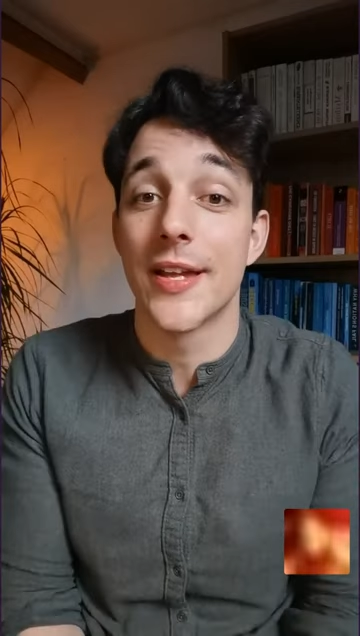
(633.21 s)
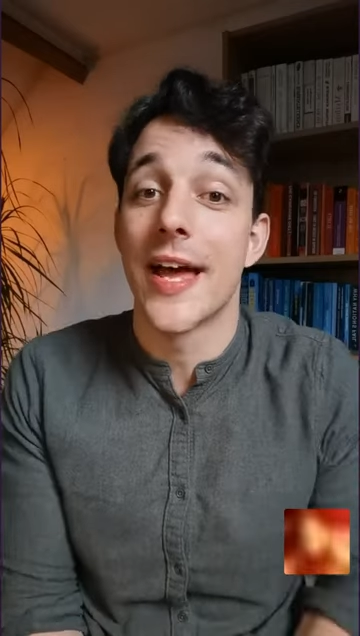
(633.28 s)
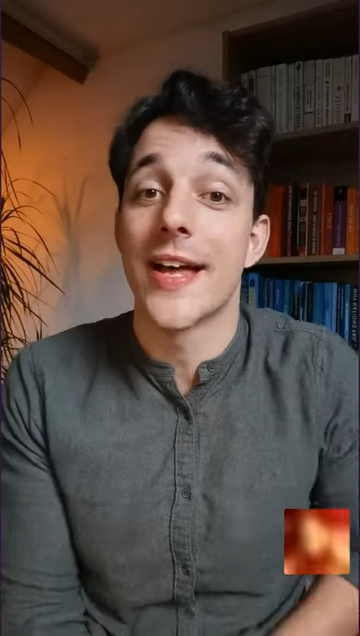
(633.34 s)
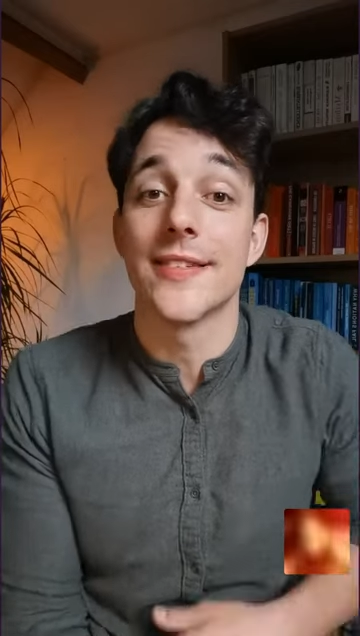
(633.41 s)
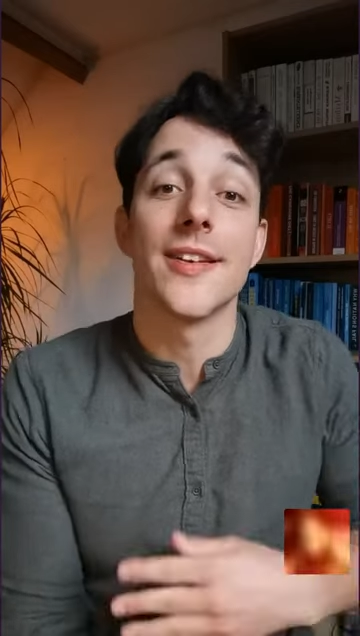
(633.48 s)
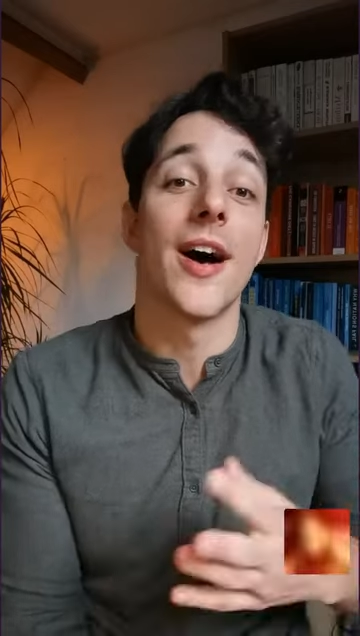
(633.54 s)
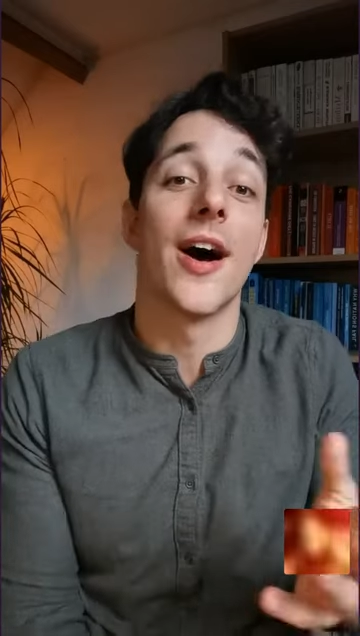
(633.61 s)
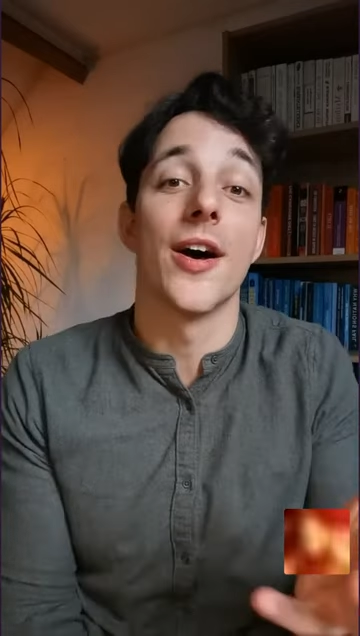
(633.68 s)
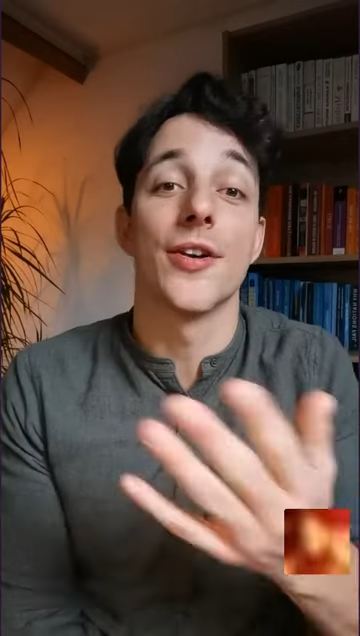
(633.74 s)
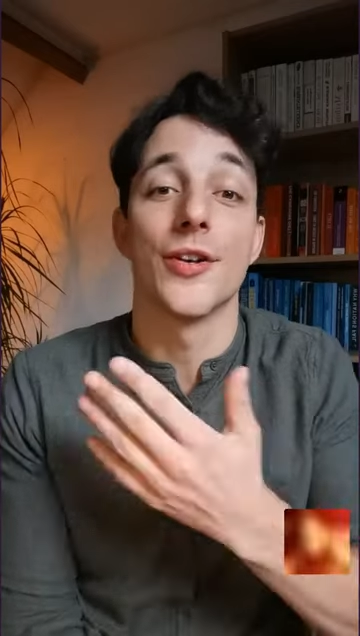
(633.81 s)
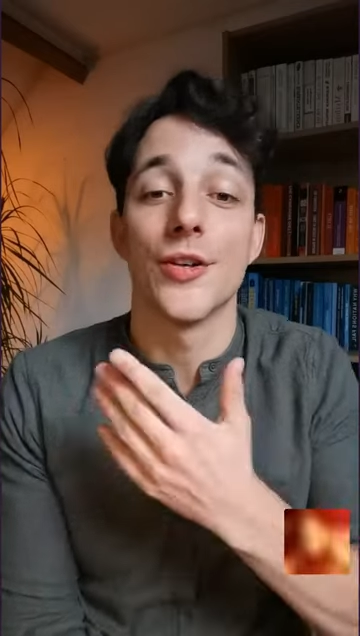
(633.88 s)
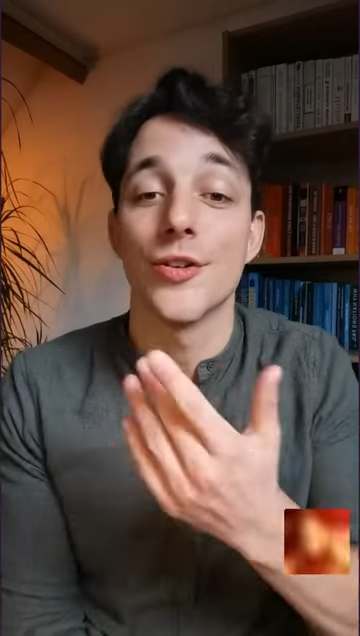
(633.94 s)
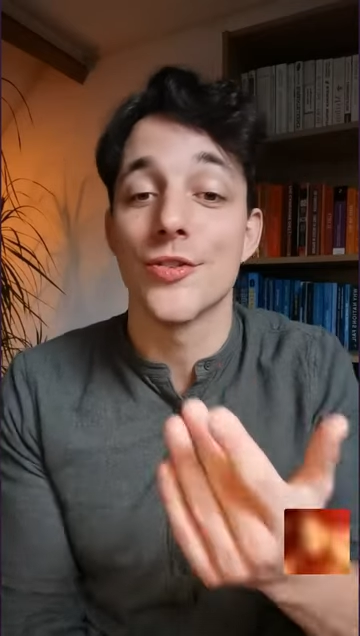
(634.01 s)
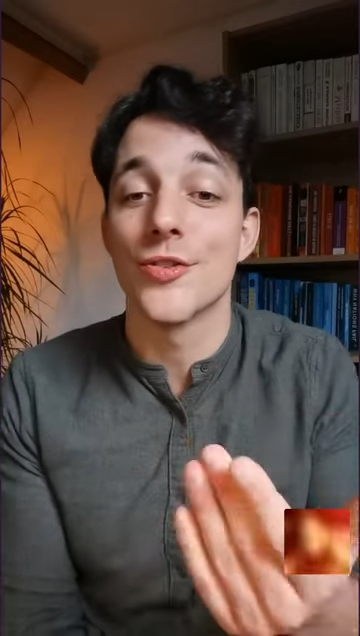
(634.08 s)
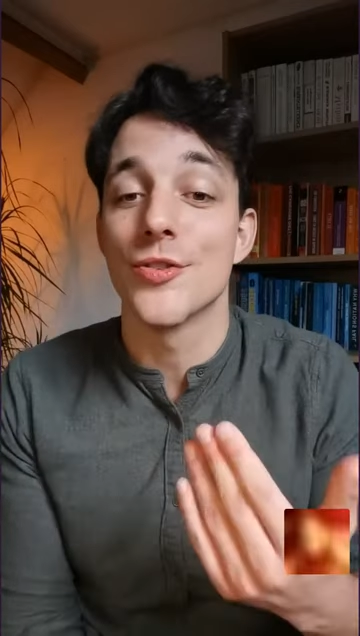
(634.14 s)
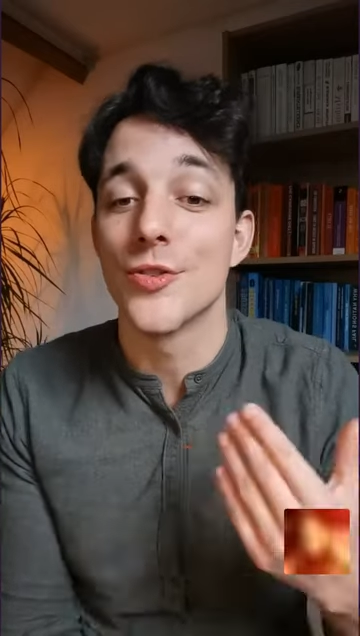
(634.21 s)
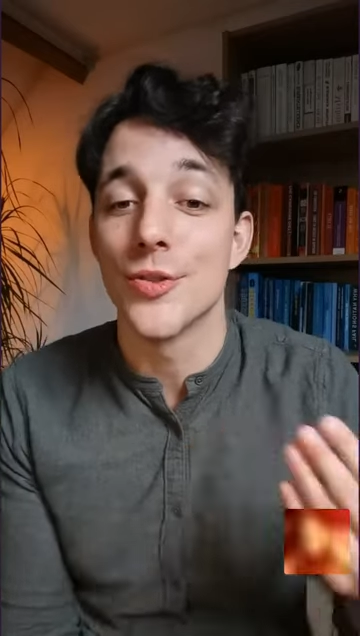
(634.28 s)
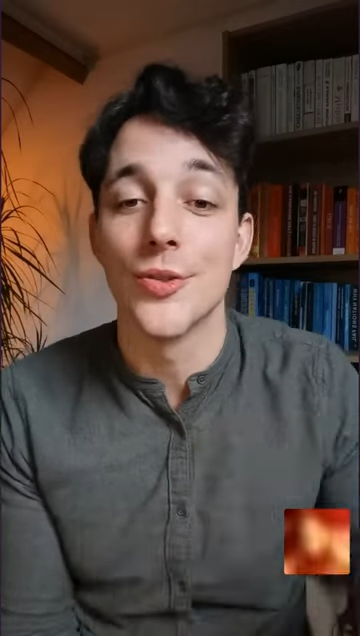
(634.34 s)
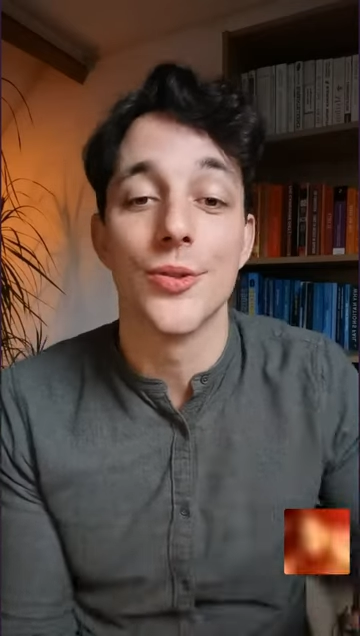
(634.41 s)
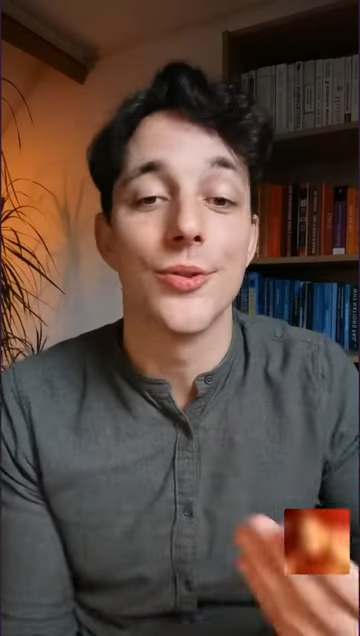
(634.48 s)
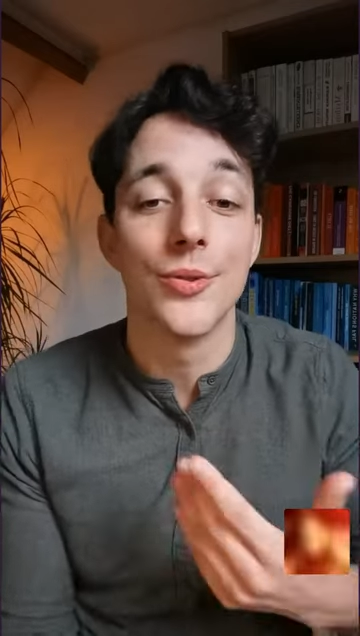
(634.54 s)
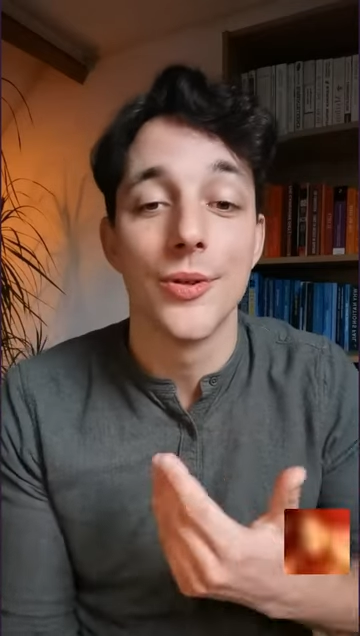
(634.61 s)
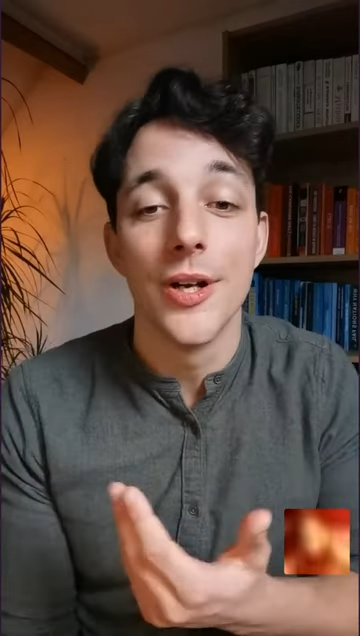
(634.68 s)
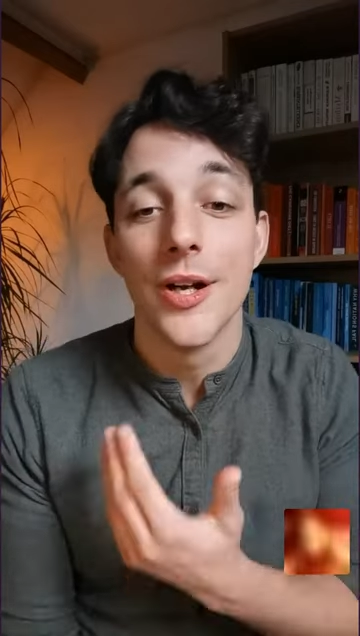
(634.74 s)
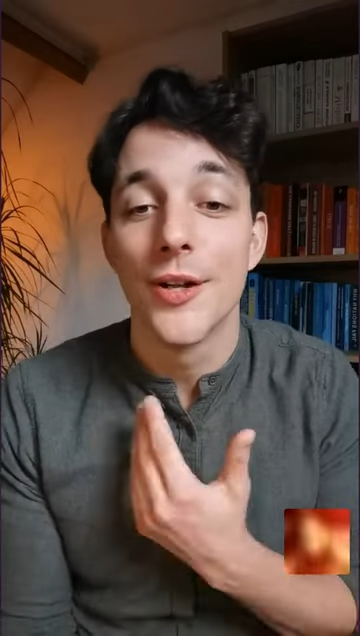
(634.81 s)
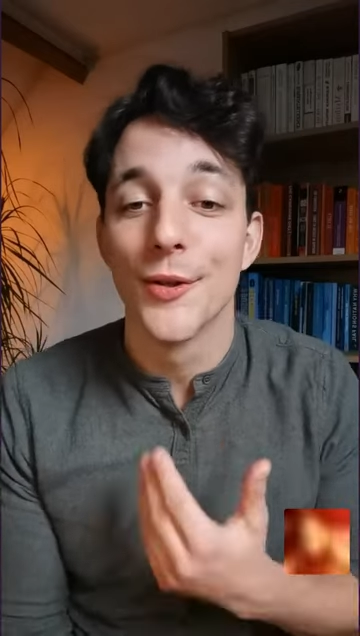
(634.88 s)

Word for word: get others to